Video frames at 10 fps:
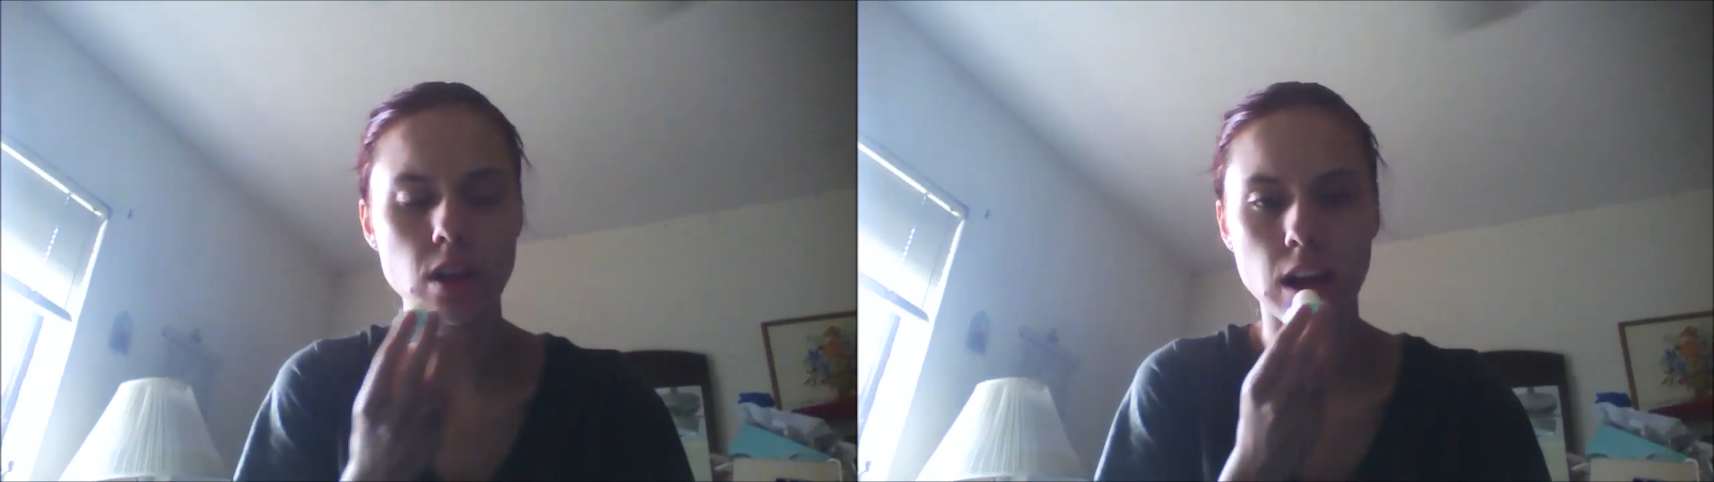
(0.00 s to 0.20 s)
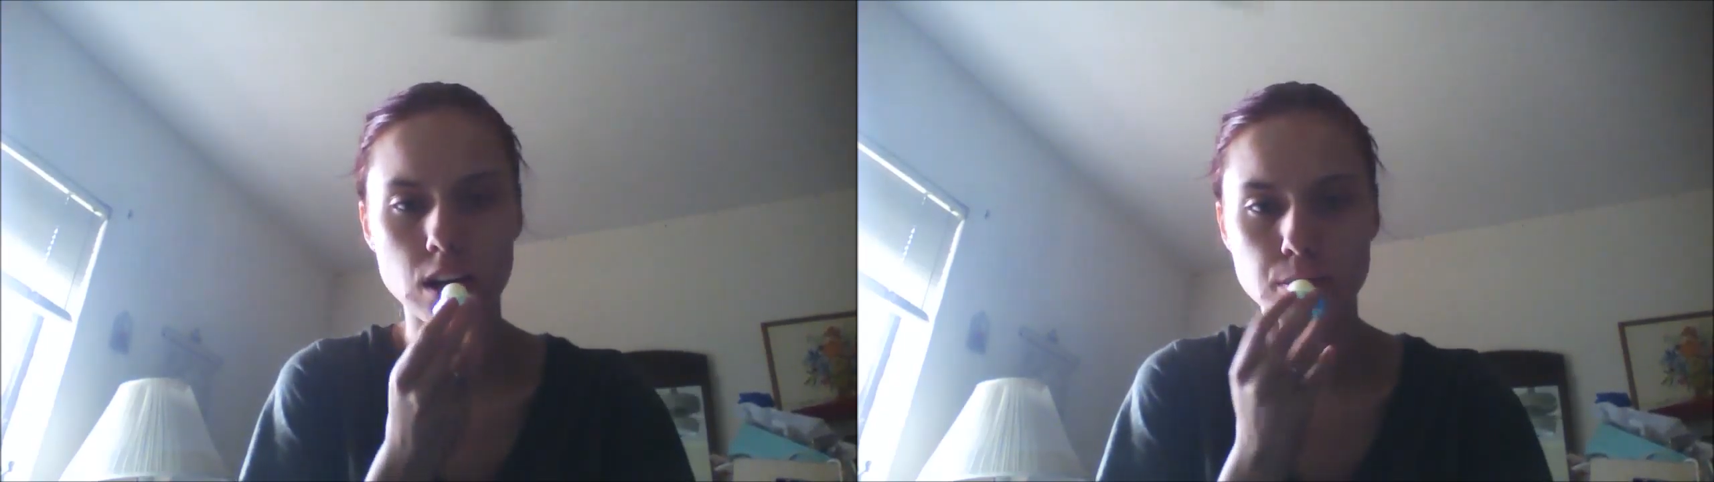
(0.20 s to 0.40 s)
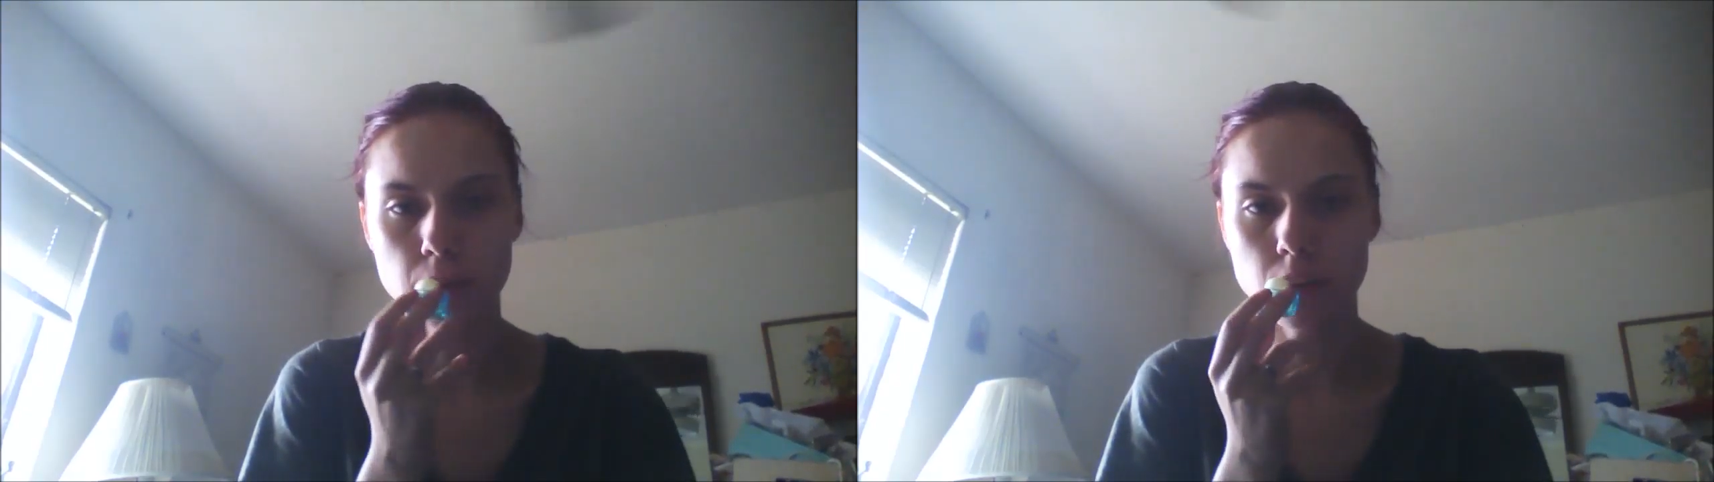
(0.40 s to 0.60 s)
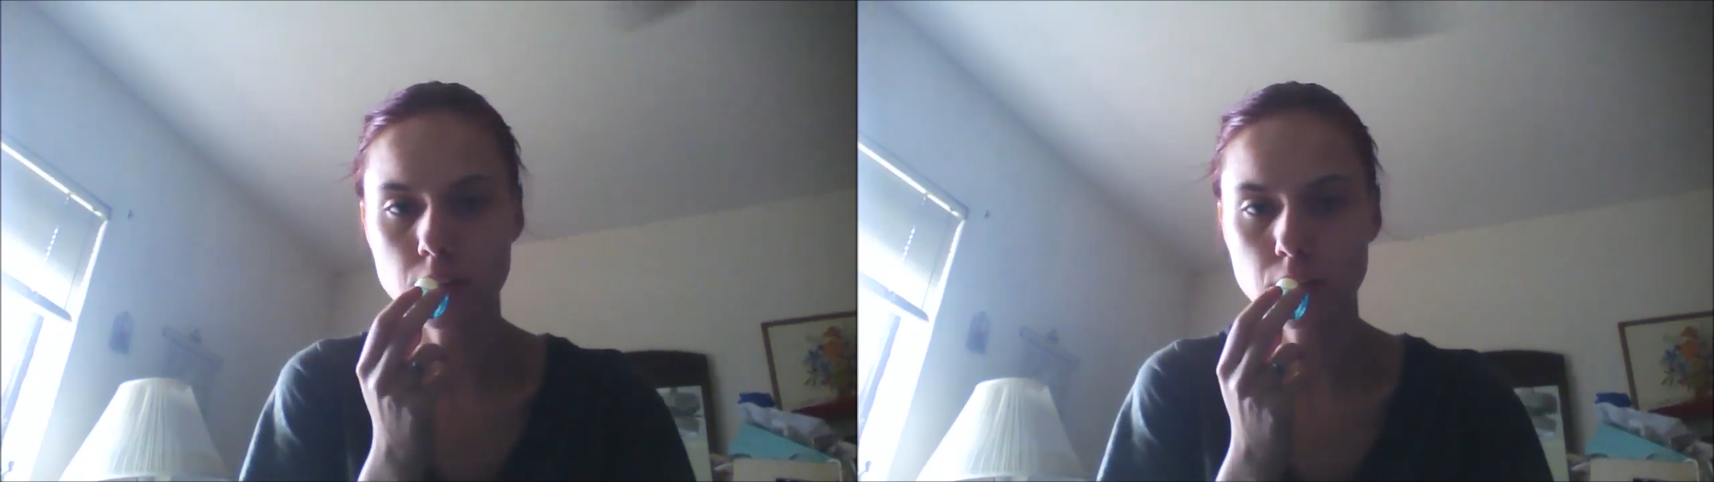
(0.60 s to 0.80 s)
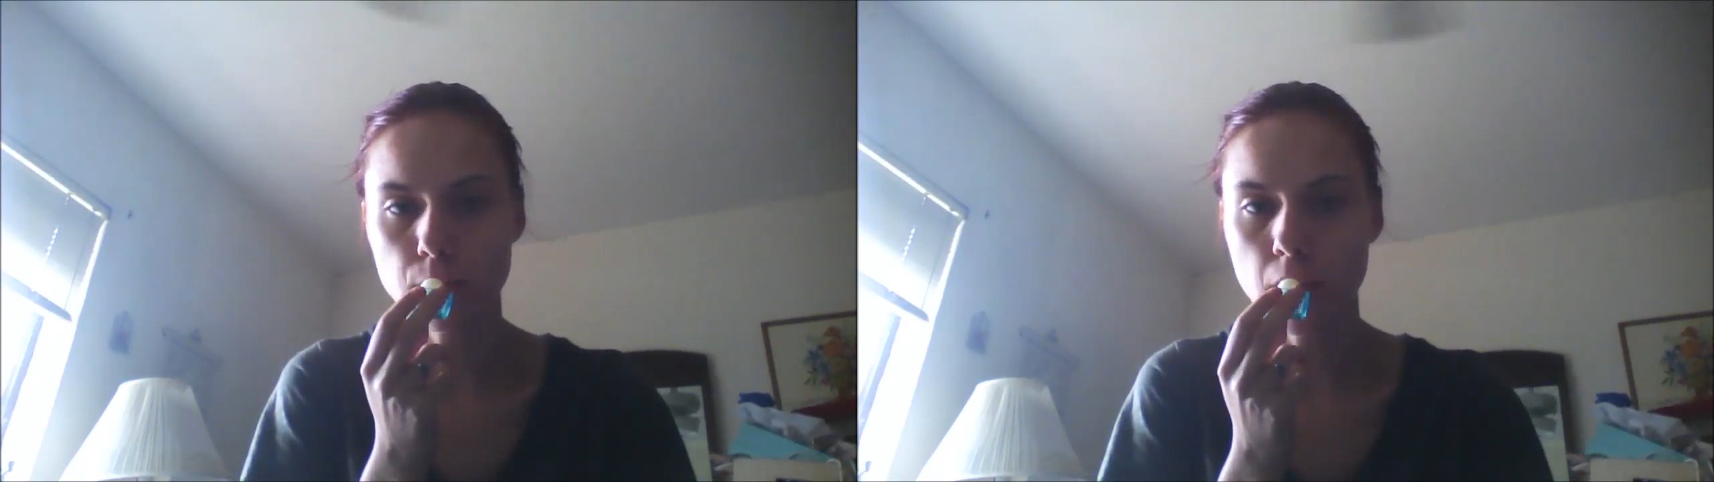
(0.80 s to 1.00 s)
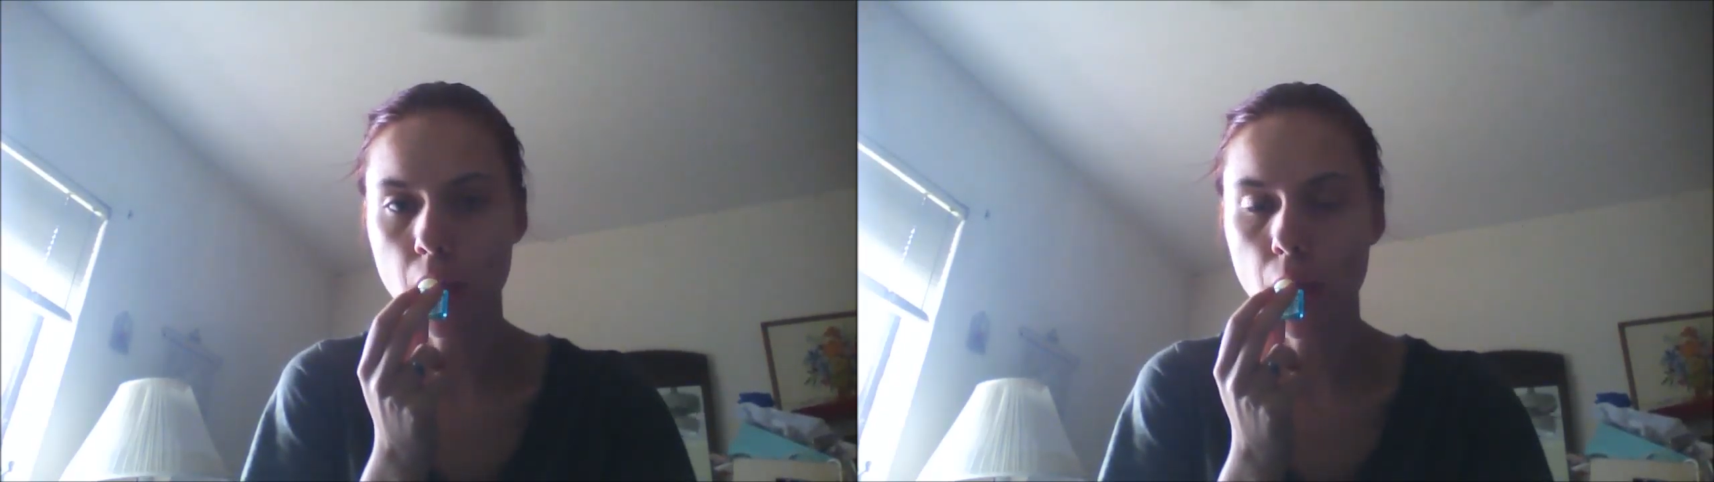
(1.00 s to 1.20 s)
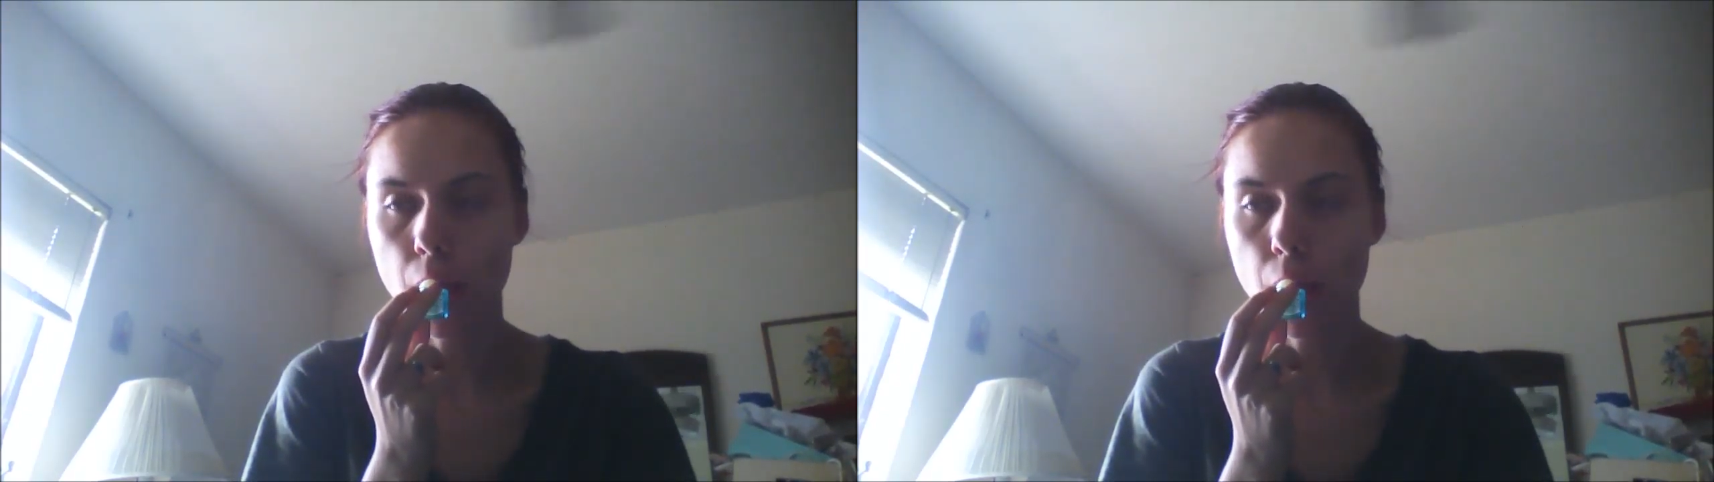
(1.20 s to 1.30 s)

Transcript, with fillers: than I expected it to be.